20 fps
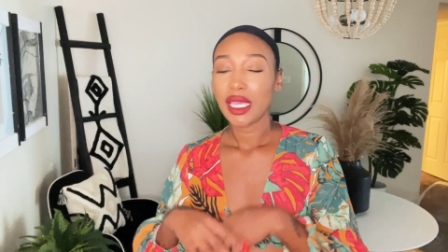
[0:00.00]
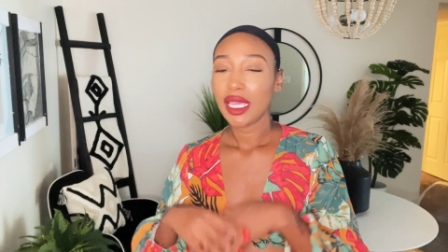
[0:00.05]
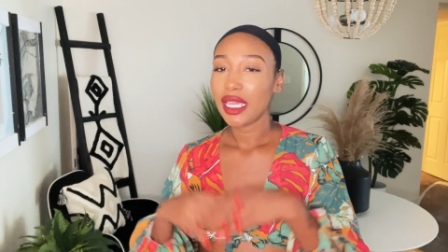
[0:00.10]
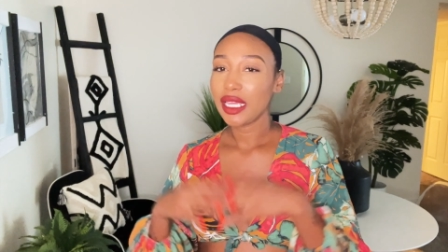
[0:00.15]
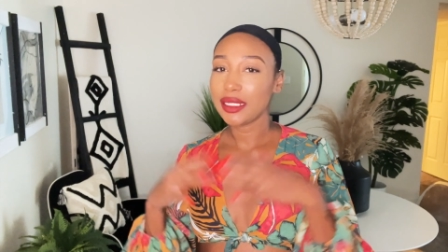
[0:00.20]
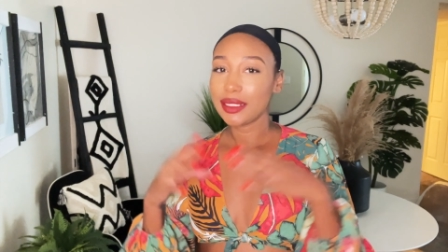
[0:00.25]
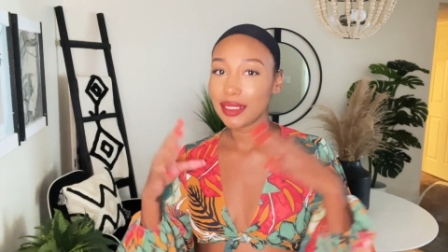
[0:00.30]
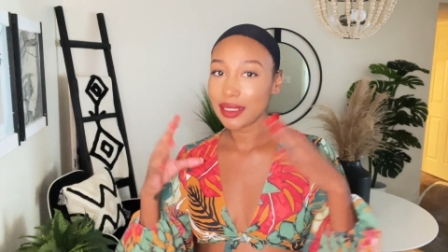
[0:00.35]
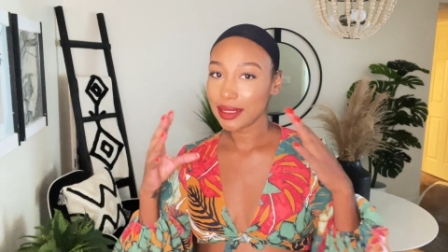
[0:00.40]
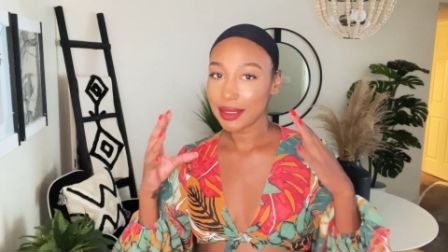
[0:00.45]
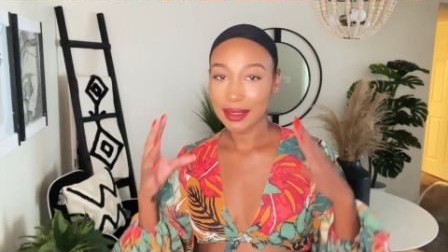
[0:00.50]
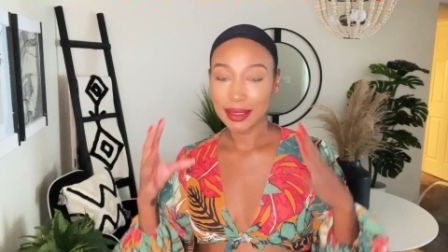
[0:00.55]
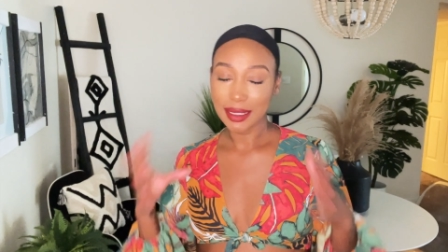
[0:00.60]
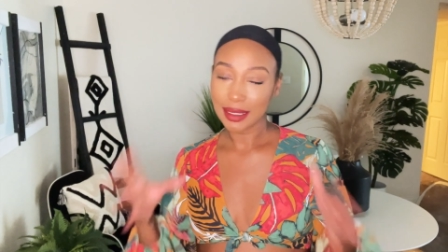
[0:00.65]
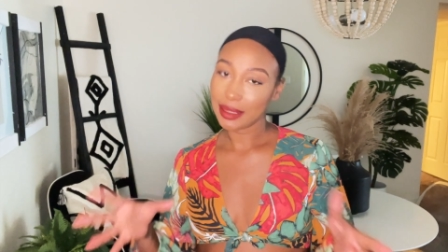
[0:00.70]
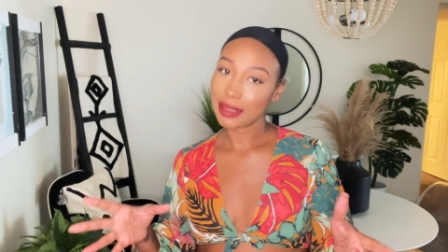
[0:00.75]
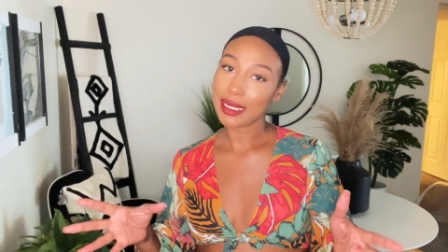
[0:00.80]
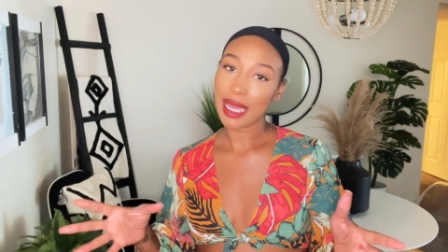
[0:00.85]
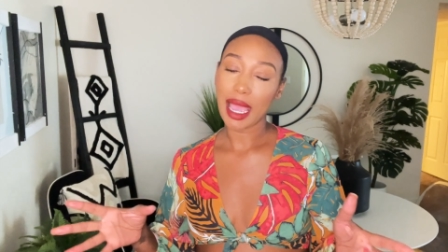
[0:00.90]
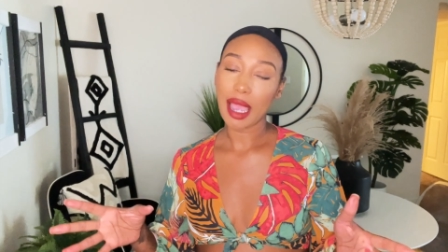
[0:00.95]
It just
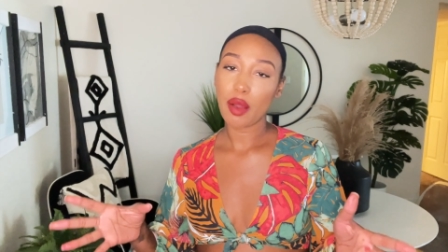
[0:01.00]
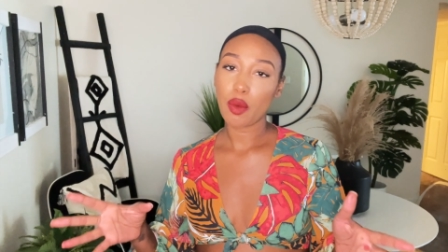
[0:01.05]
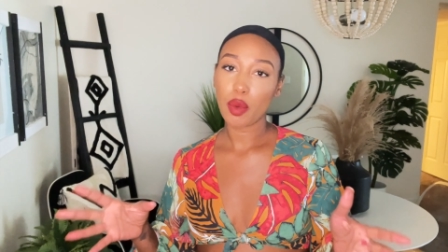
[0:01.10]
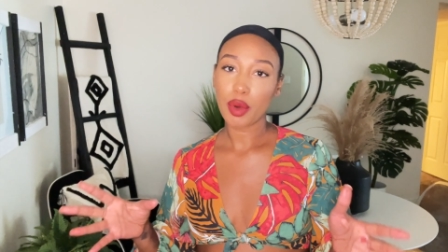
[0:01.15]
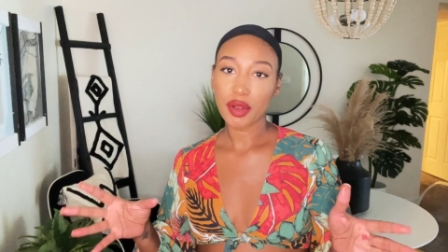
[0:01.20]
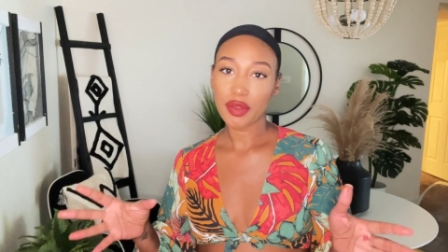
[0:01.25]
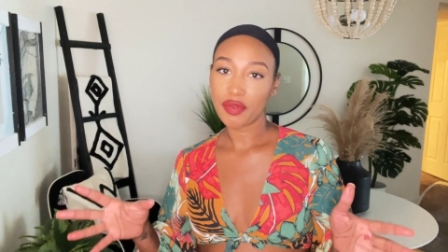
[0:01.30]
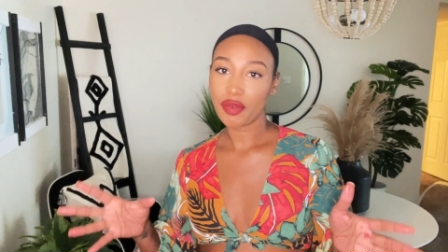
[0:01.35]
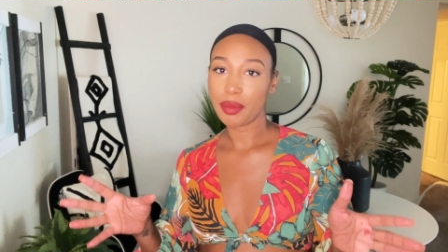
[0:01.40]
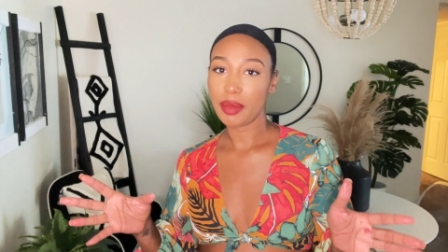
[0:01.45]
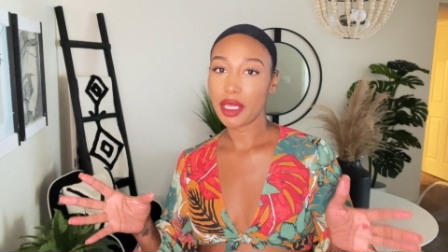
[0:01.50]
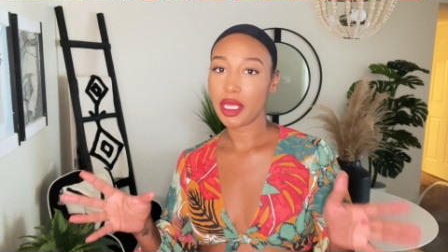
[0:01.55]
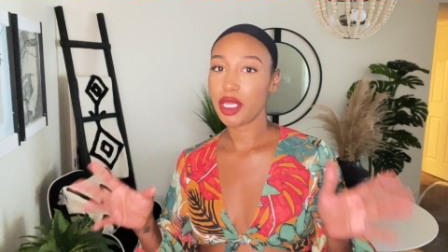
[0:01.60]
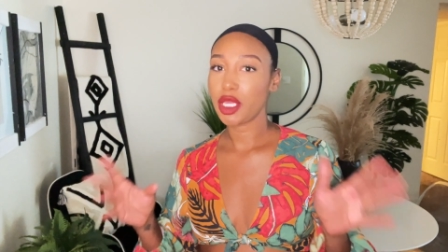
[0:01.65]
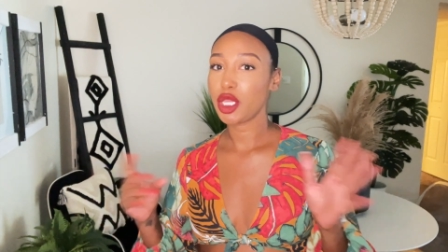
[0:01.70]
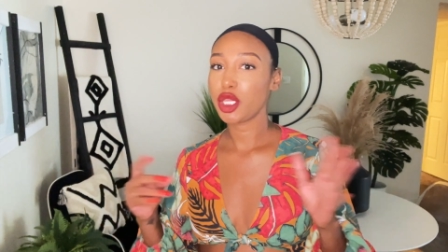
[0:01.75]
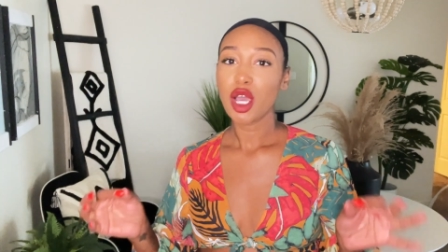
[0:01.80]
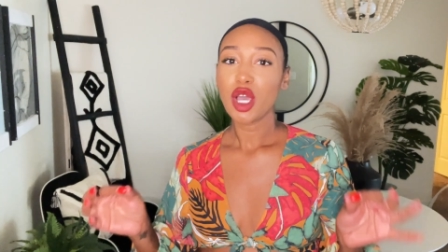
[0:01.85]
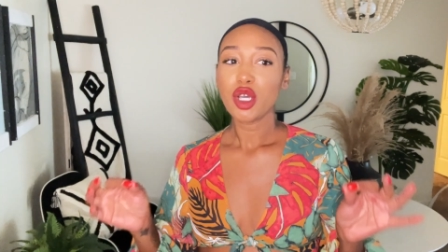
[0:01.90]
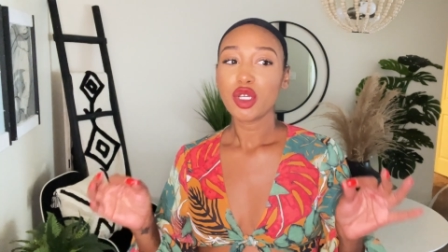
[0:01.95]
does not work for
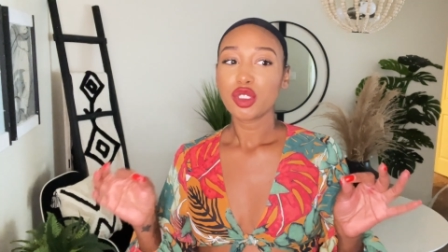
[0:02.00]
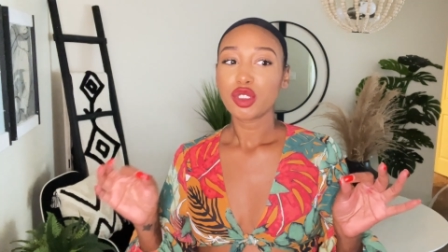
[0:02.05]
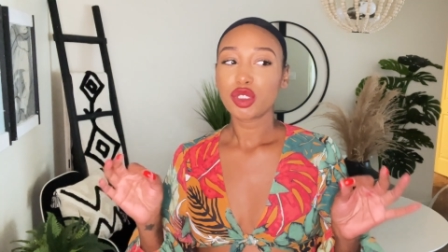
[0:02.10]
me.